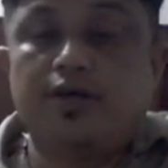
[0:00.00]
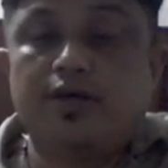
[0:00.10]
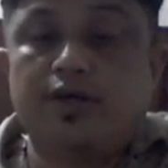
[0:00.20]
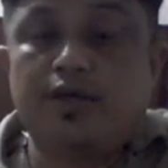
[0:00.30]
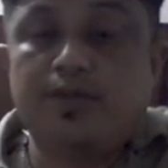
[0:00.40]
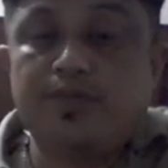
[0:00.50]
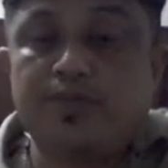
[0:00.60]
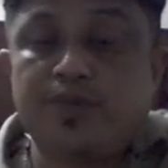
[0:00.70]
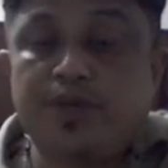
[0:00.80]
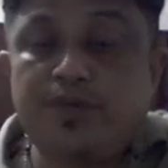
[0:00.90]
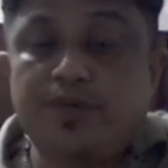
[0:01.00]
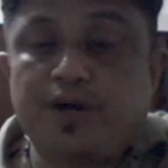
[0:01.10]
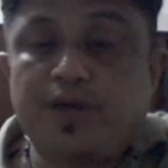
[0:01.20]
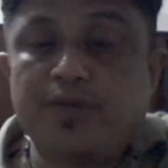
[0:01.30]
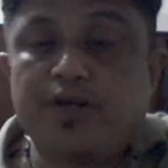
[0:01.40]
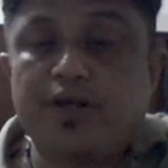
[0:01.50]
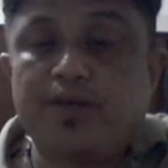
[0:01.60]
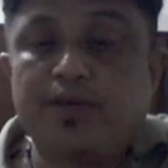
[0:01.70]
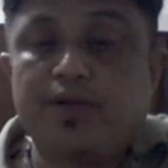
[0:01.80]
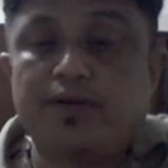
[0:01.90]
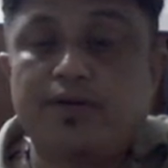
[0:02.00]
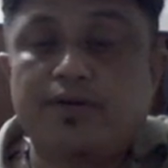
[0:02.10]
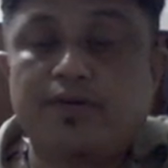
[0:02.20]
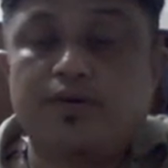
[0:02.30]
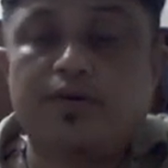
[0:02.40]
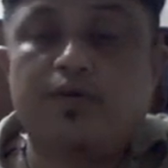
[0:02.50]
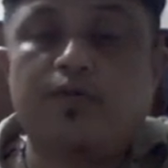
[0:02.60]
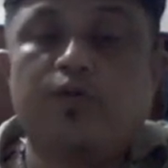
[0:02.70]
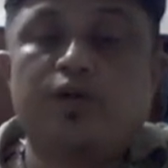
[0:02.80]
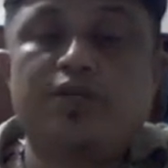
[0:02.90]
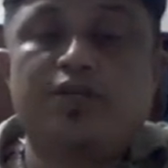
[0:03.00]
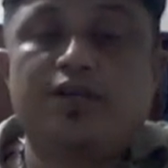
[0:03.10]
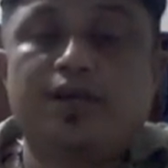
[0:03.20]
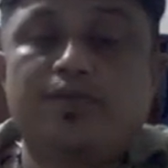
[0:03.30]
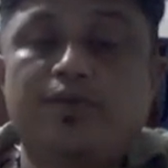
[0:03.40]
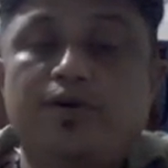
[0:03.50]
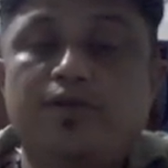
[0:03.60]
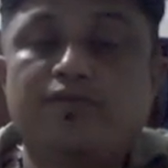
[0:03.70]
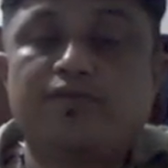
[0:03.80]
in pre-primary level, what type of